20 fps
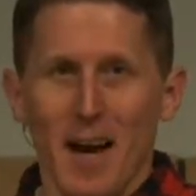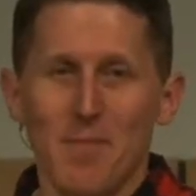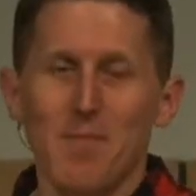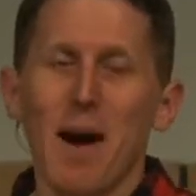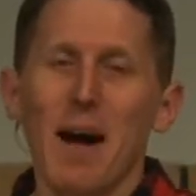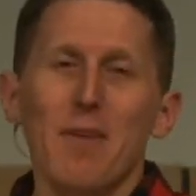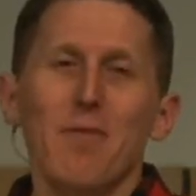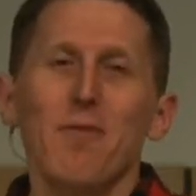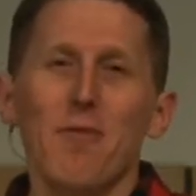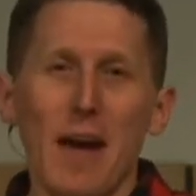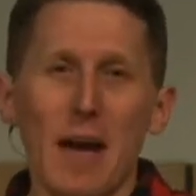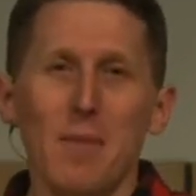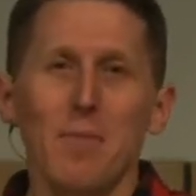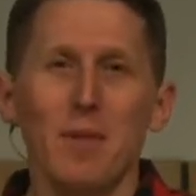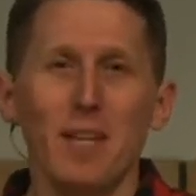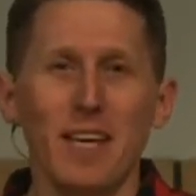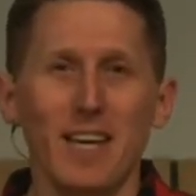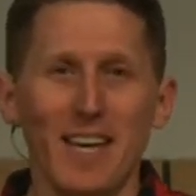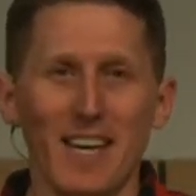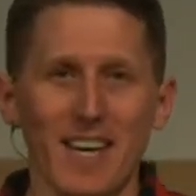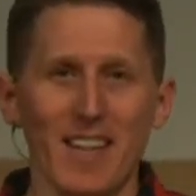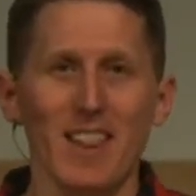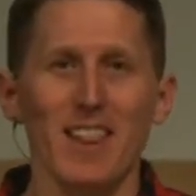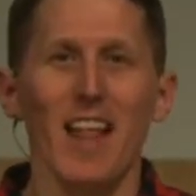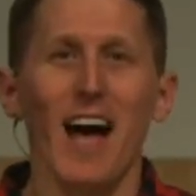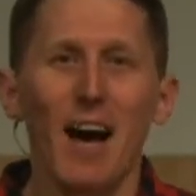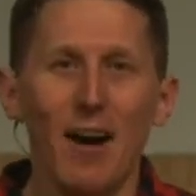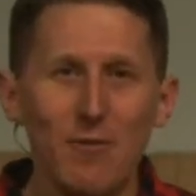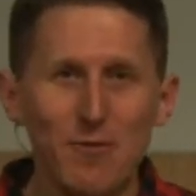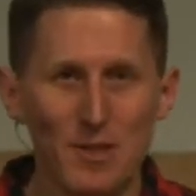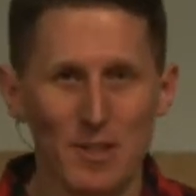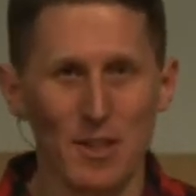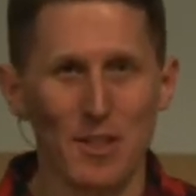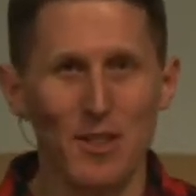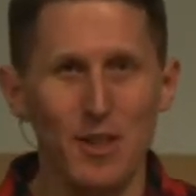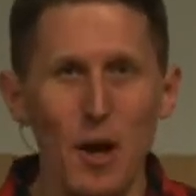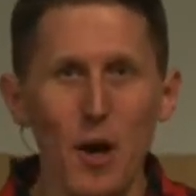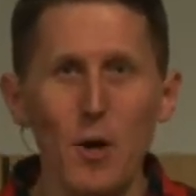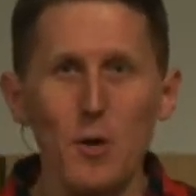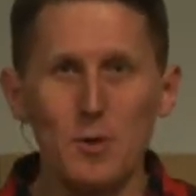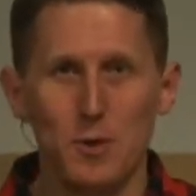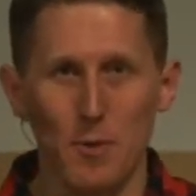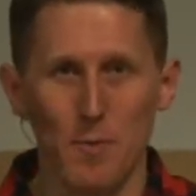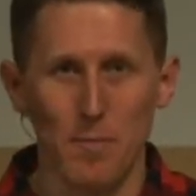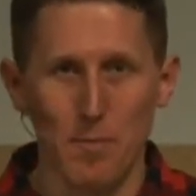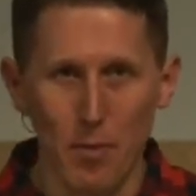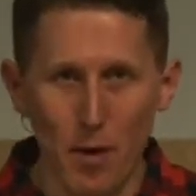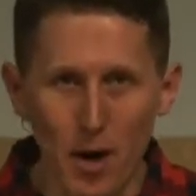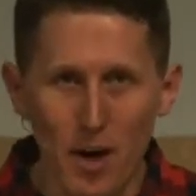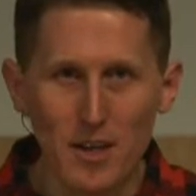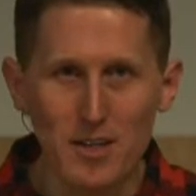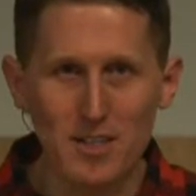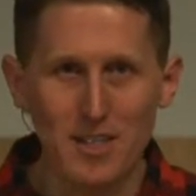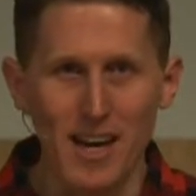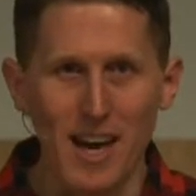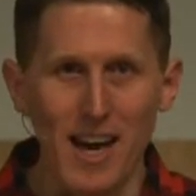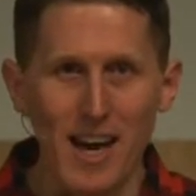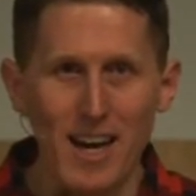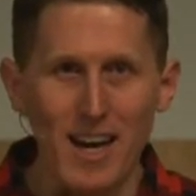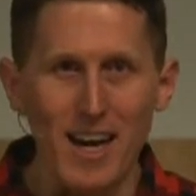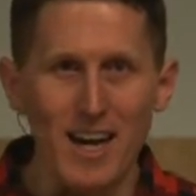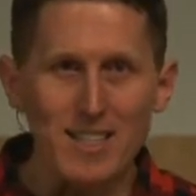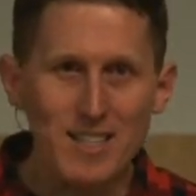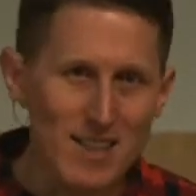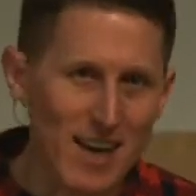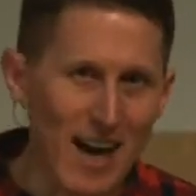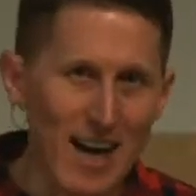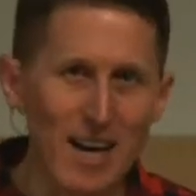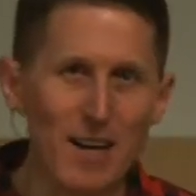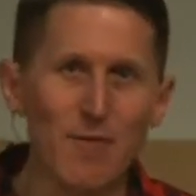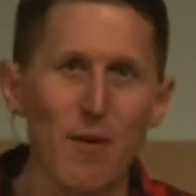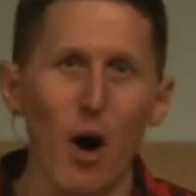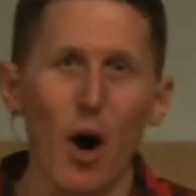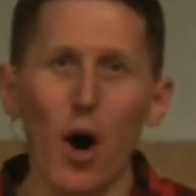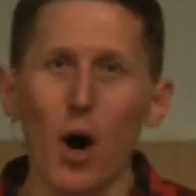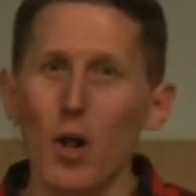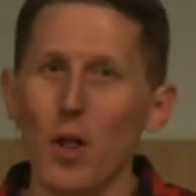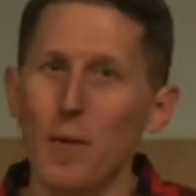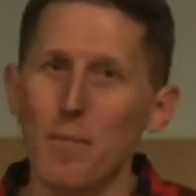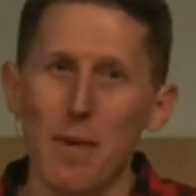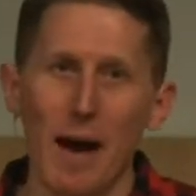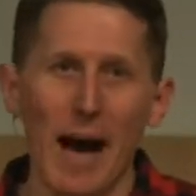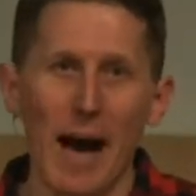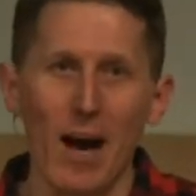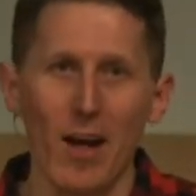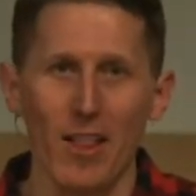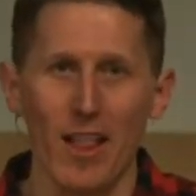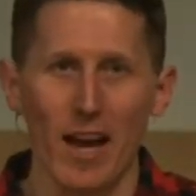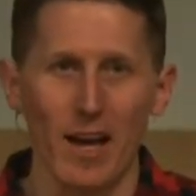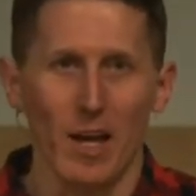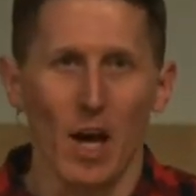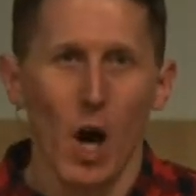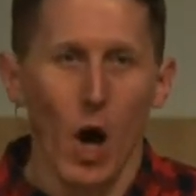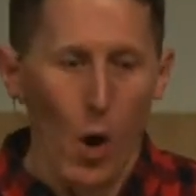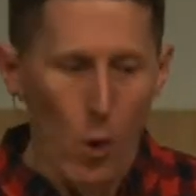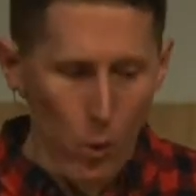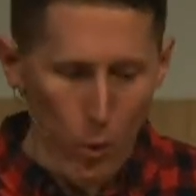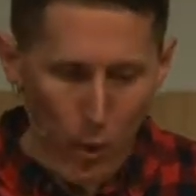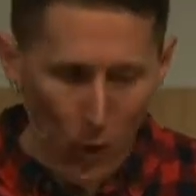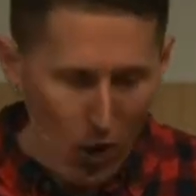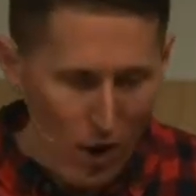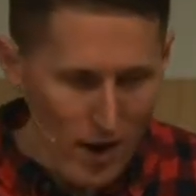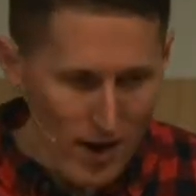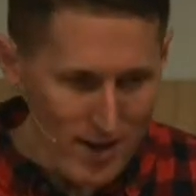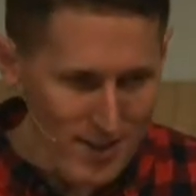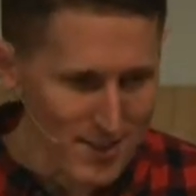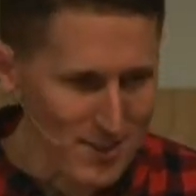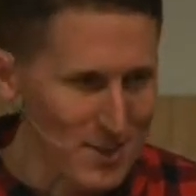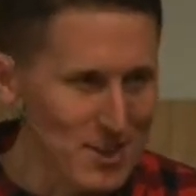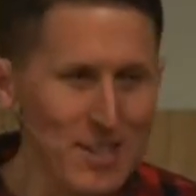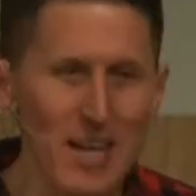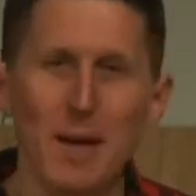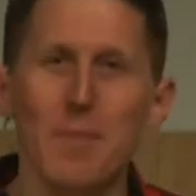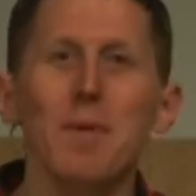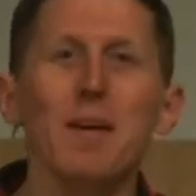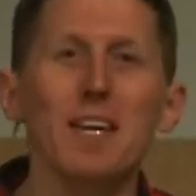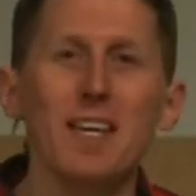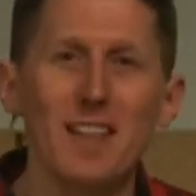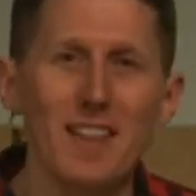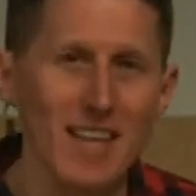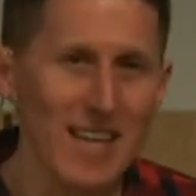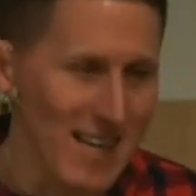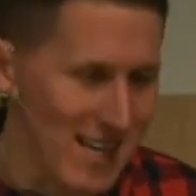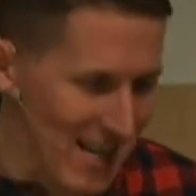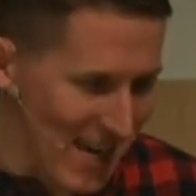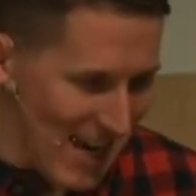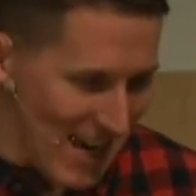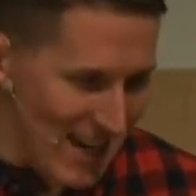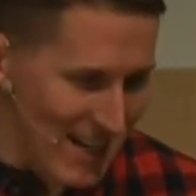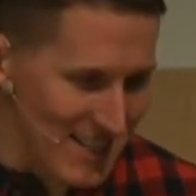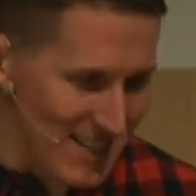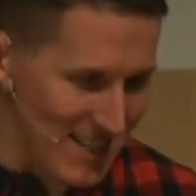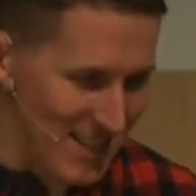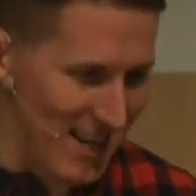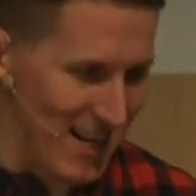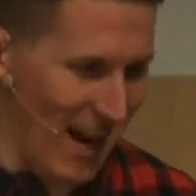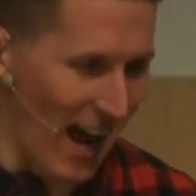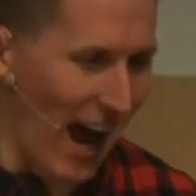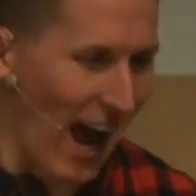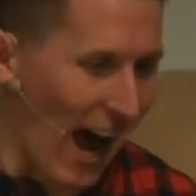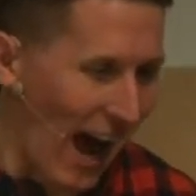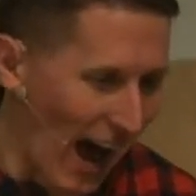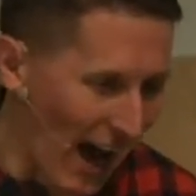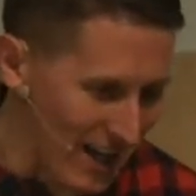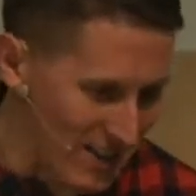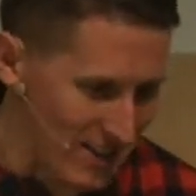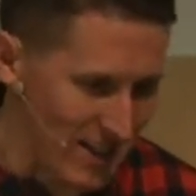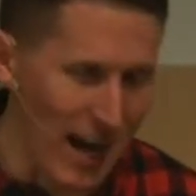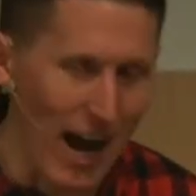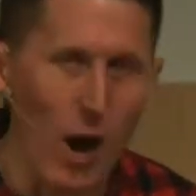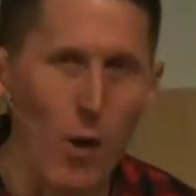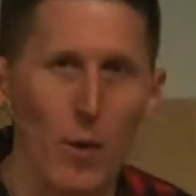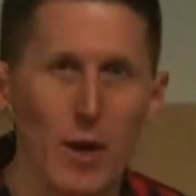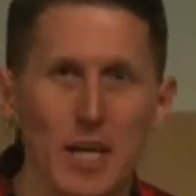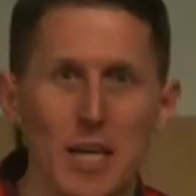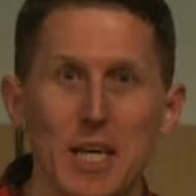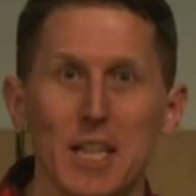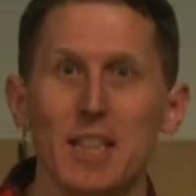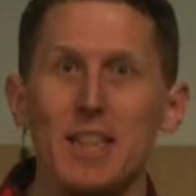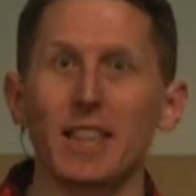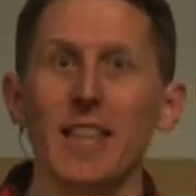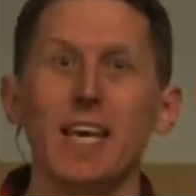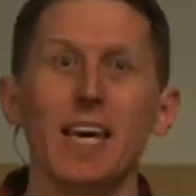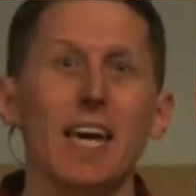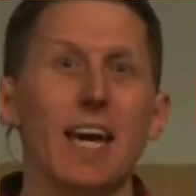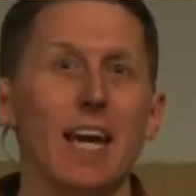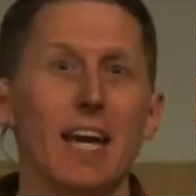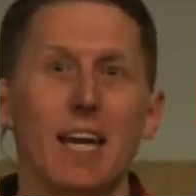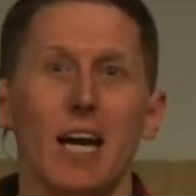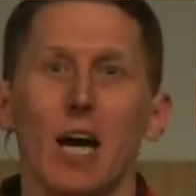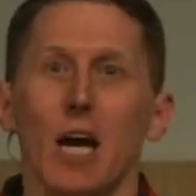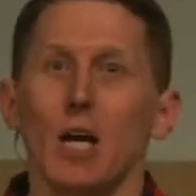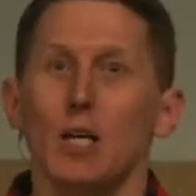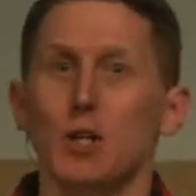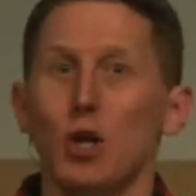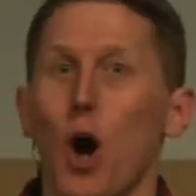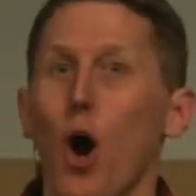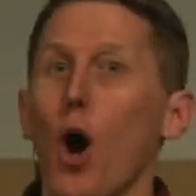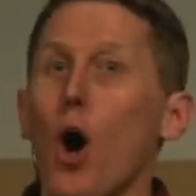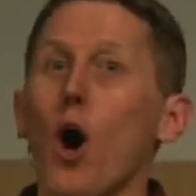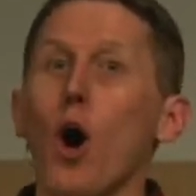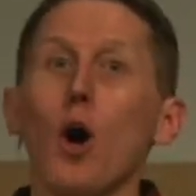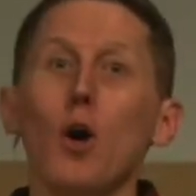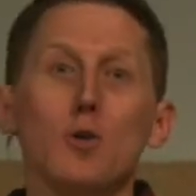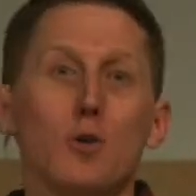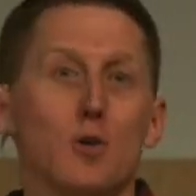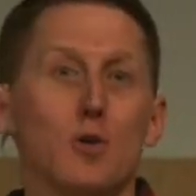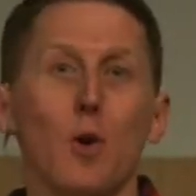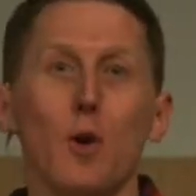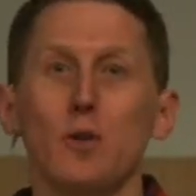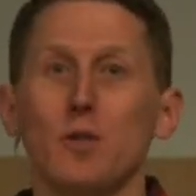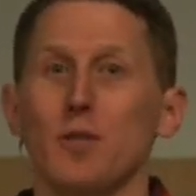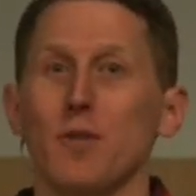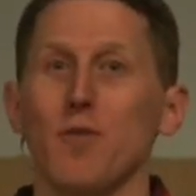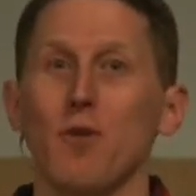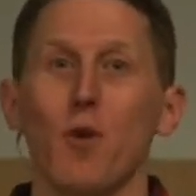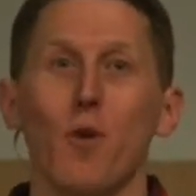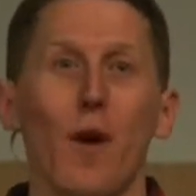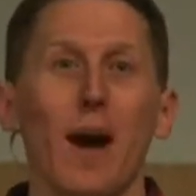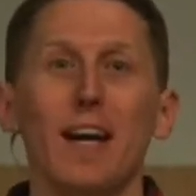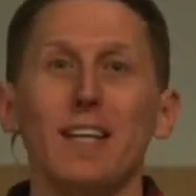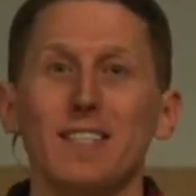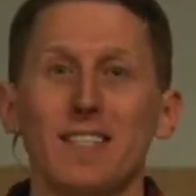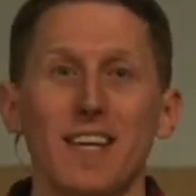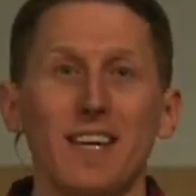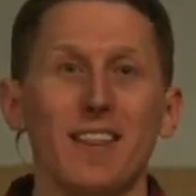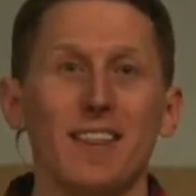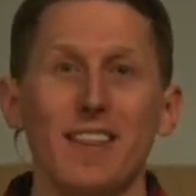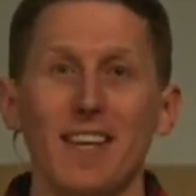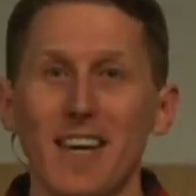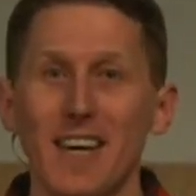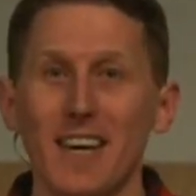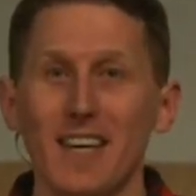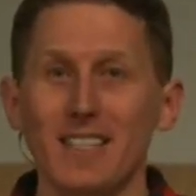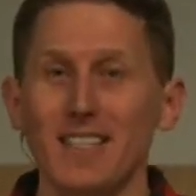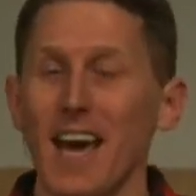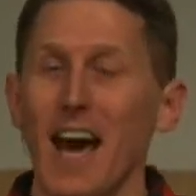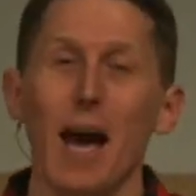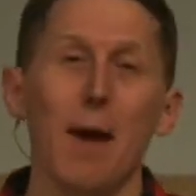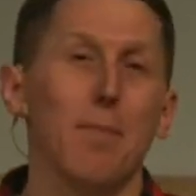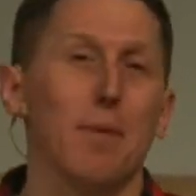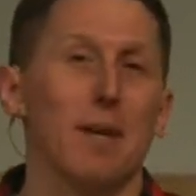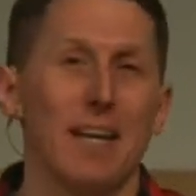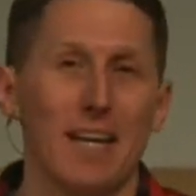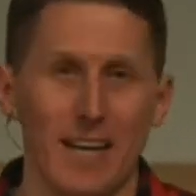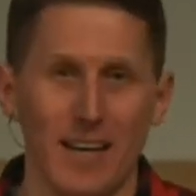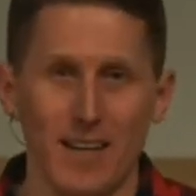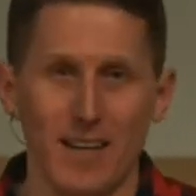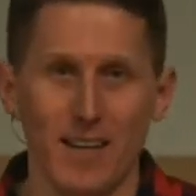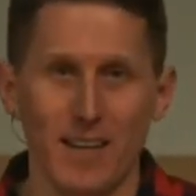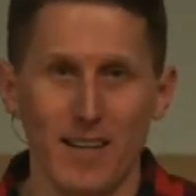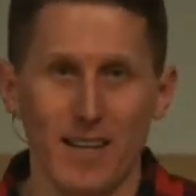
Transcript: My family loves those books, and it's kind of all about like one seemingly innocent act and how it can lead to all sorts of crazy things happening.